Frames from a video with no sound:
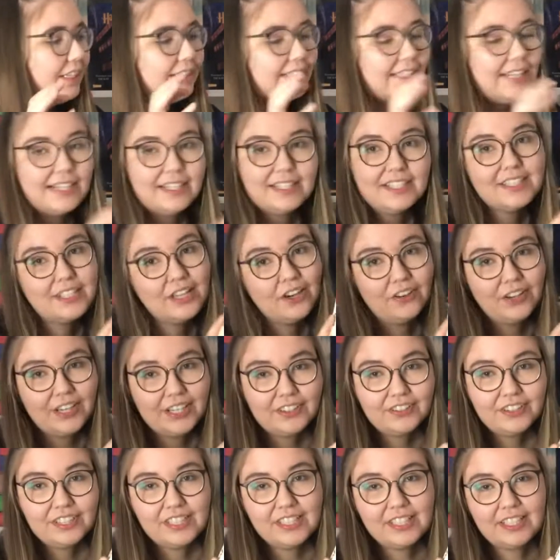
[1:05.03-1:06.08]
that's so
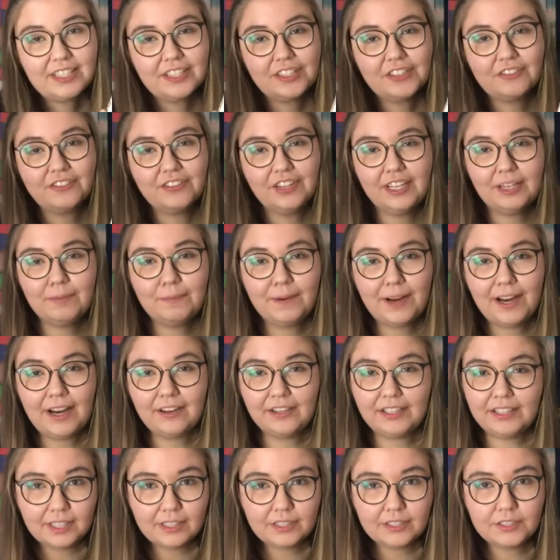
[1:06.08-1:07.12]
interesting to read
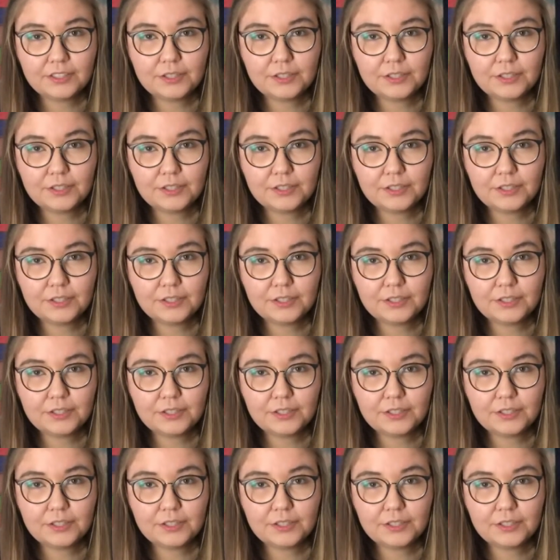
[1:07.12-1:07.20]
about,